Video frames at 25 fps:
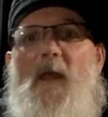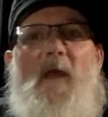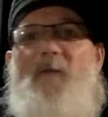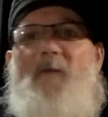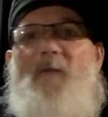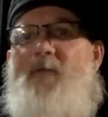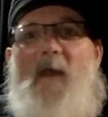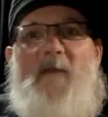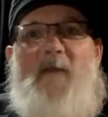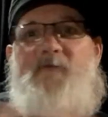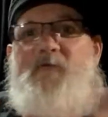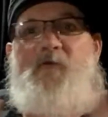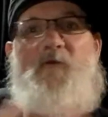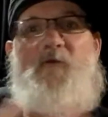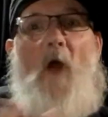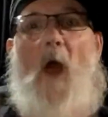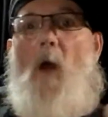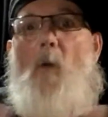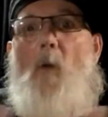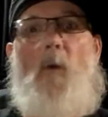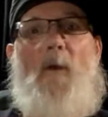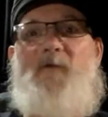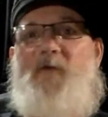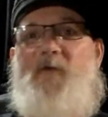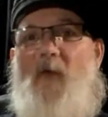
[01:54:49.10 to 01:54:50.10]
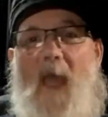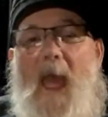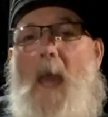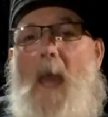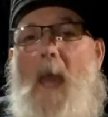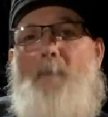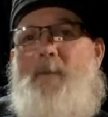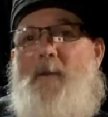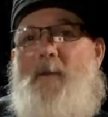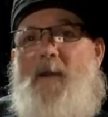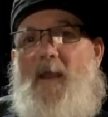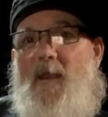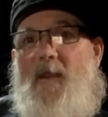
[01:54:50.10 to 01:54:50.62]
That's not what's
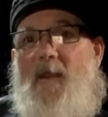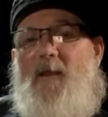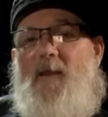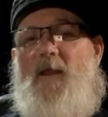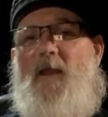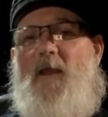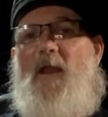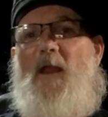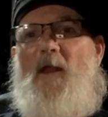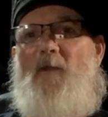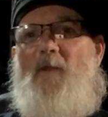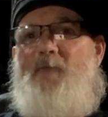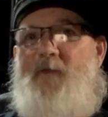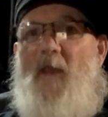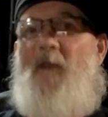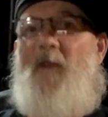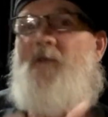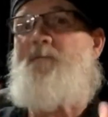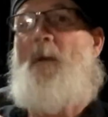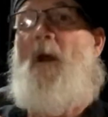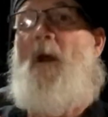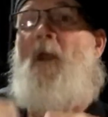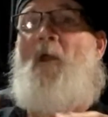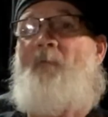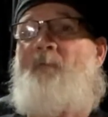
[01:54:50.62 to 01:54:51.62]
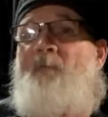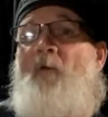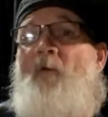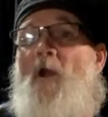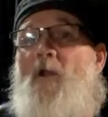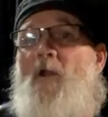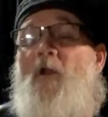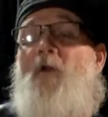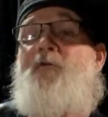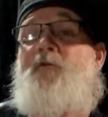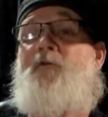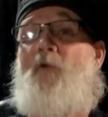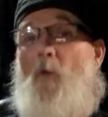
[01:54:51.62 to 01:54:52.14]
happening. These
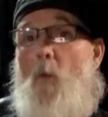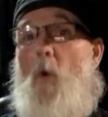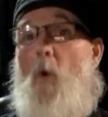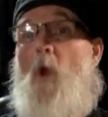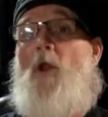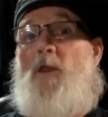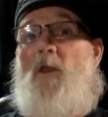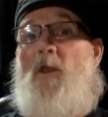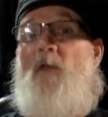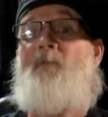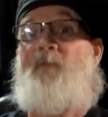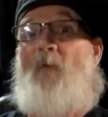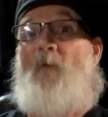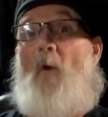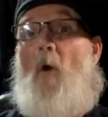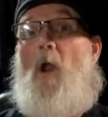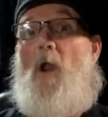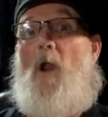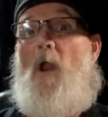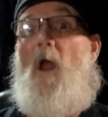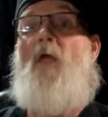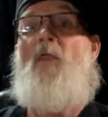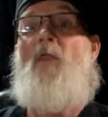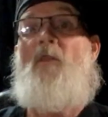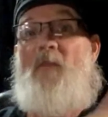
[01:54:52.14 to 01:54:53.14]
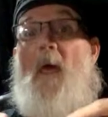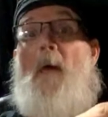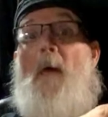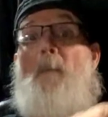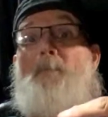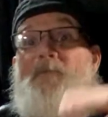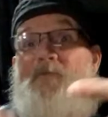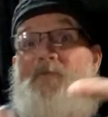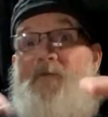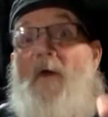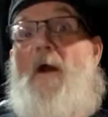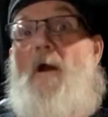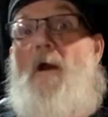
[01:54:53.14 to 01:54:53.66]
motherfuckers are working for
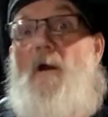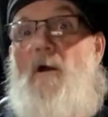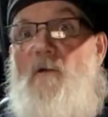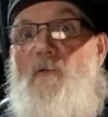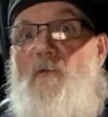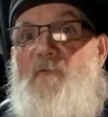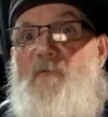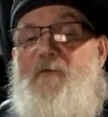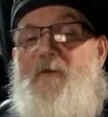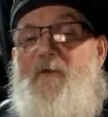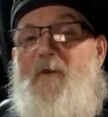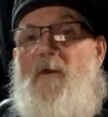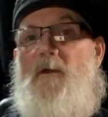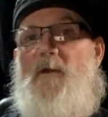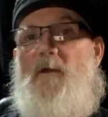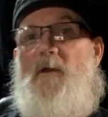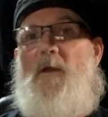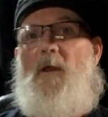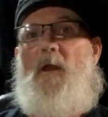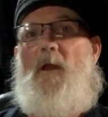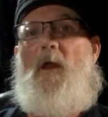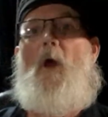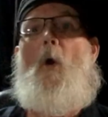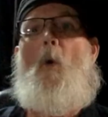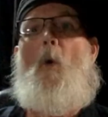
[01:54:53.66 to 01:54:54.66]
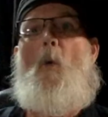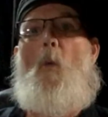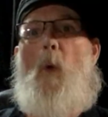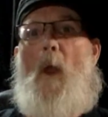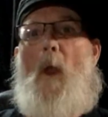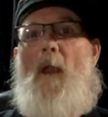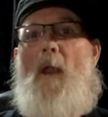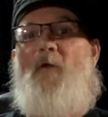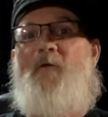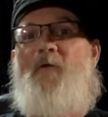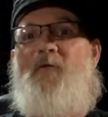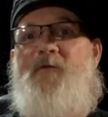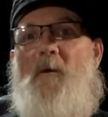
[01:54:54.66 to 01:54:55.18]
themselves.
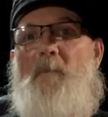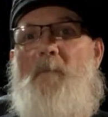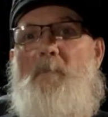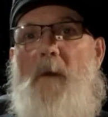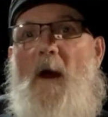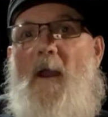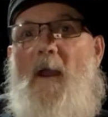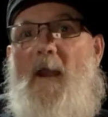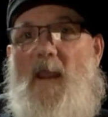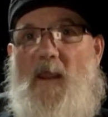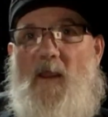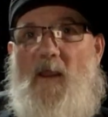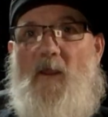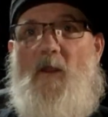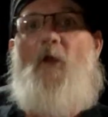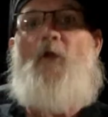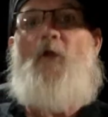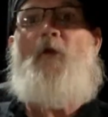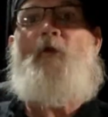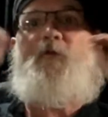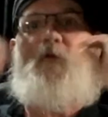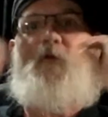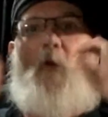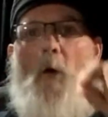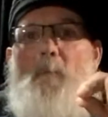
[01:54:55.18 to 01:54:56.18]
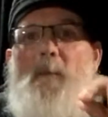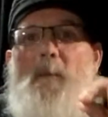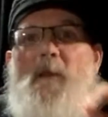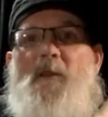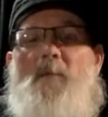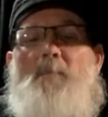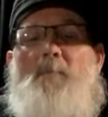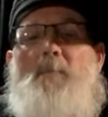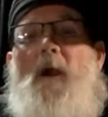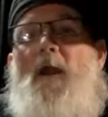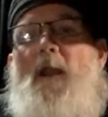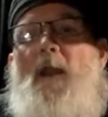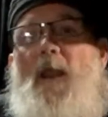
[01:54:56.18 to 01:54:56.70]
Where's the money? Show me the
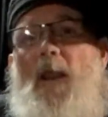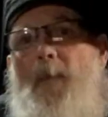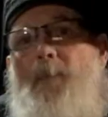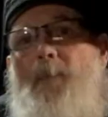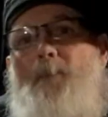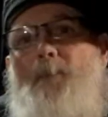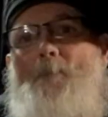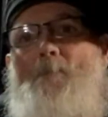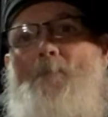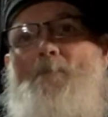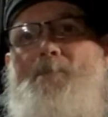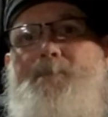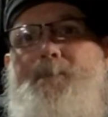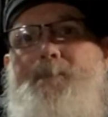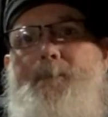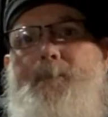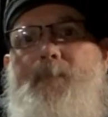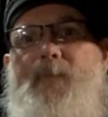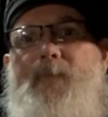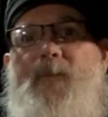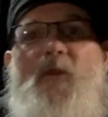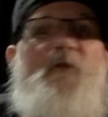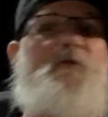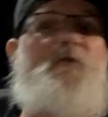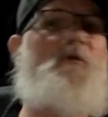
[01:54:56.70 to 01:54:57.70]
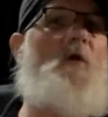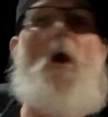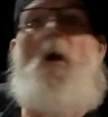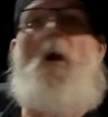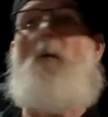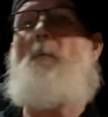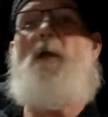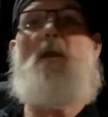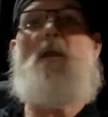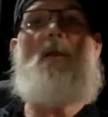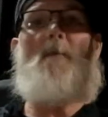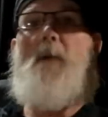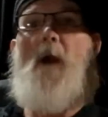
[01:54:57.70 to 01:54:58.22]
money. Show
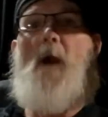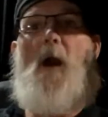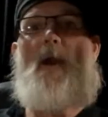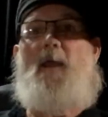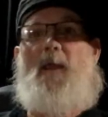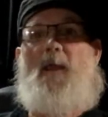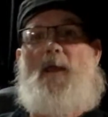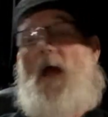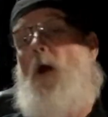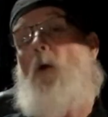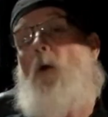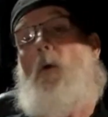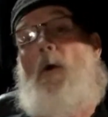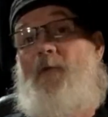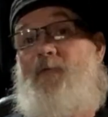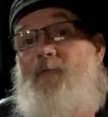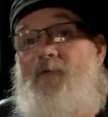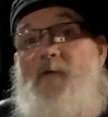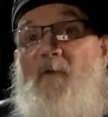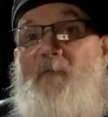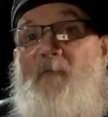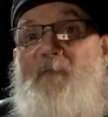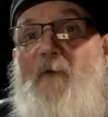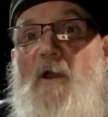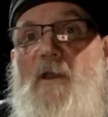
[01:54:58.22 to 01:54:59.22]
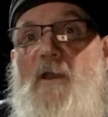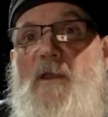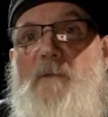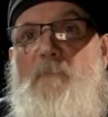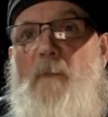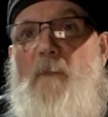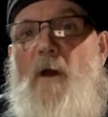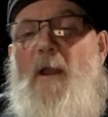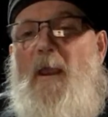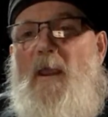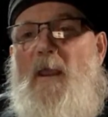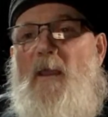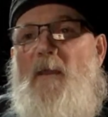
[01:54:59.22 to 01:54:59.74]
me the money. I want to see the fucking
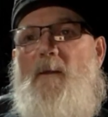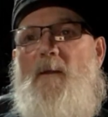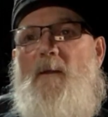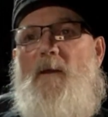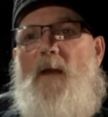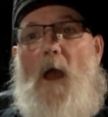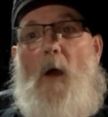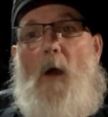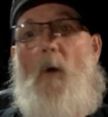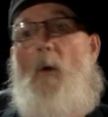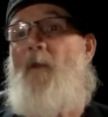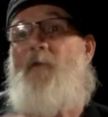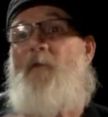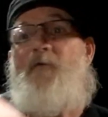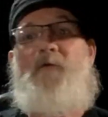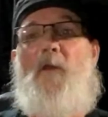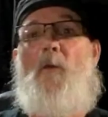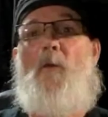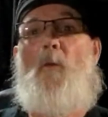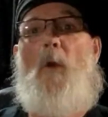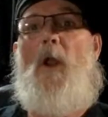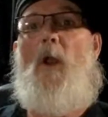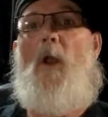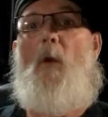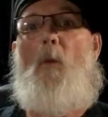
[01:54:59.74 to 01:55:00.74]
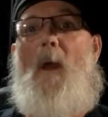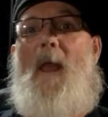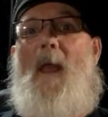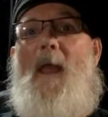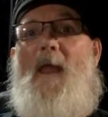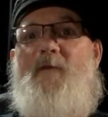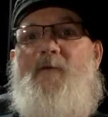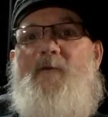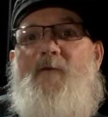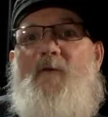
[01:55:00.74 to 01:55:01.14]
money. I want to see where it went.